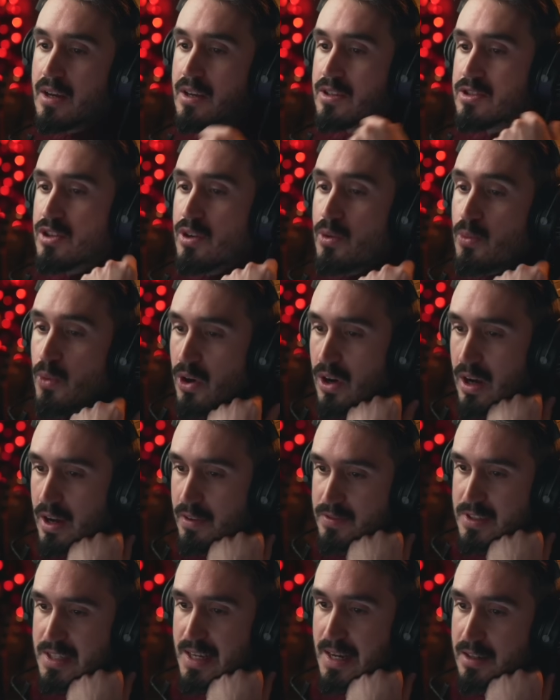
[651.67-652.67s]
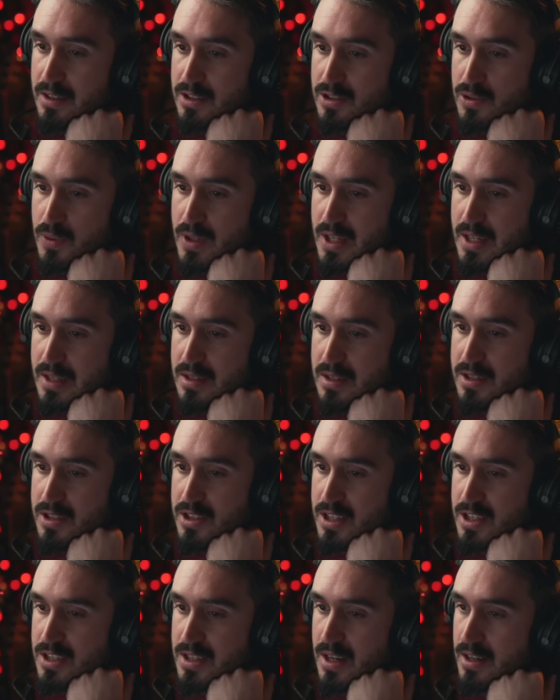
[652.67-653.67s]
So what I've done to it
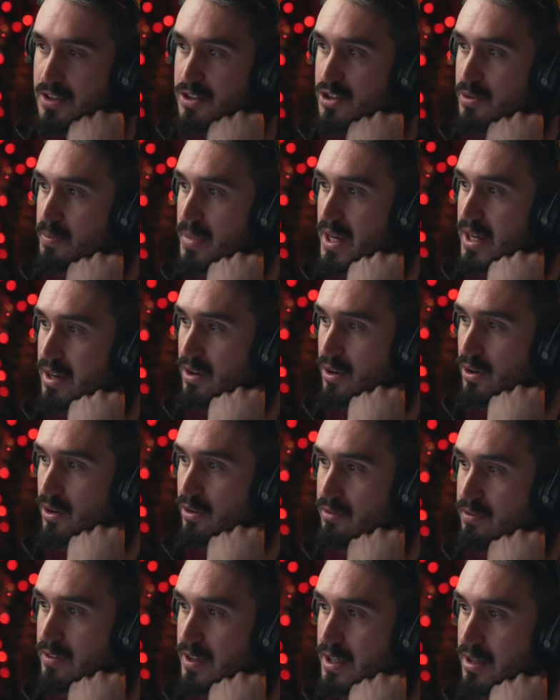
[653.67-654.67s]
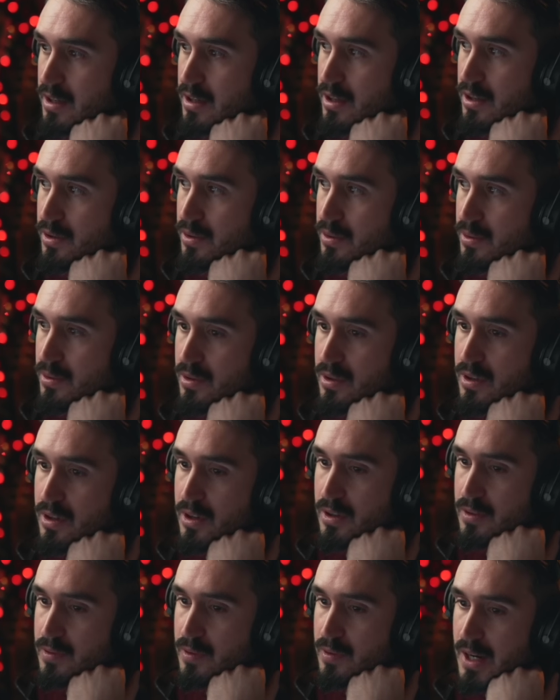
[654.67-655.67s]
is just a little bit of EQ,
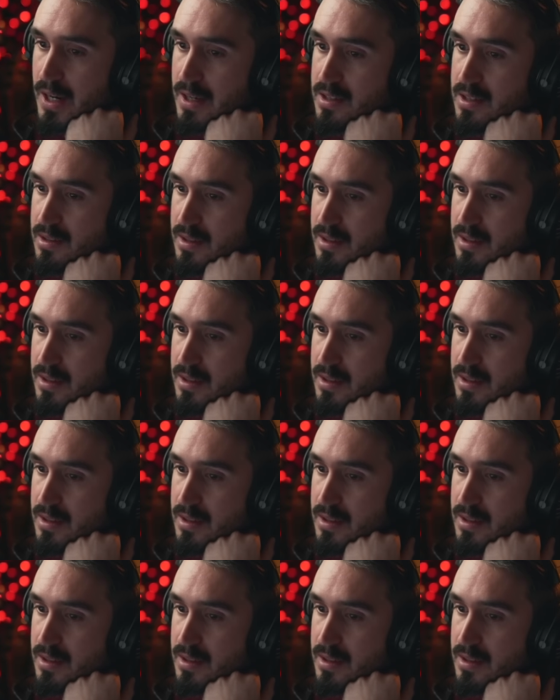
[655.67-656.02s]
right?